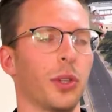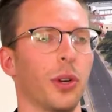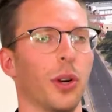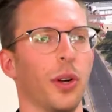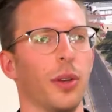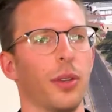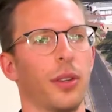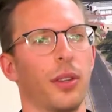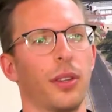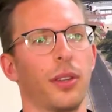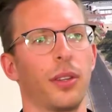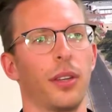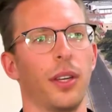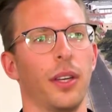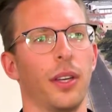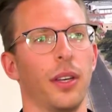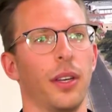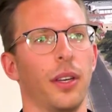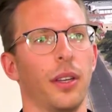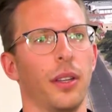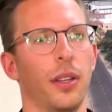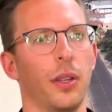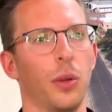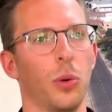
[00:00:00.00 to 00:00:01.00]
growth
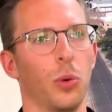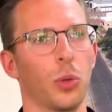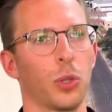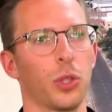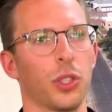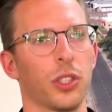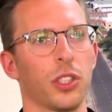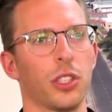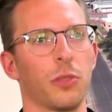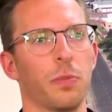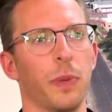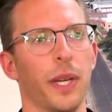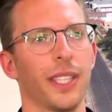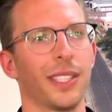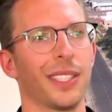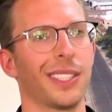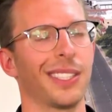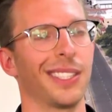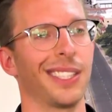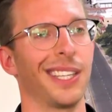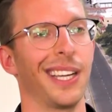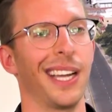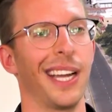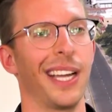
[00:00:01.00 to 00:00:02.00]
in the auction
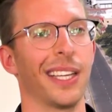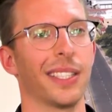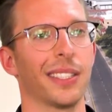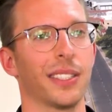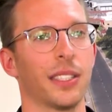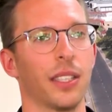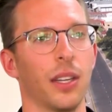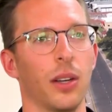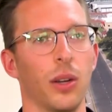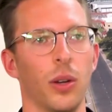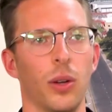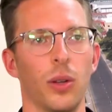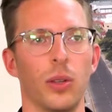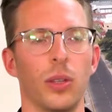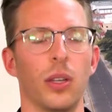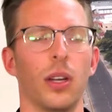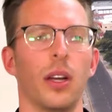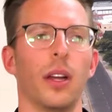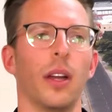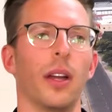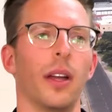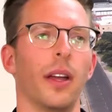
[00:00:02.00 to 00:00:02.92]
space as a whole.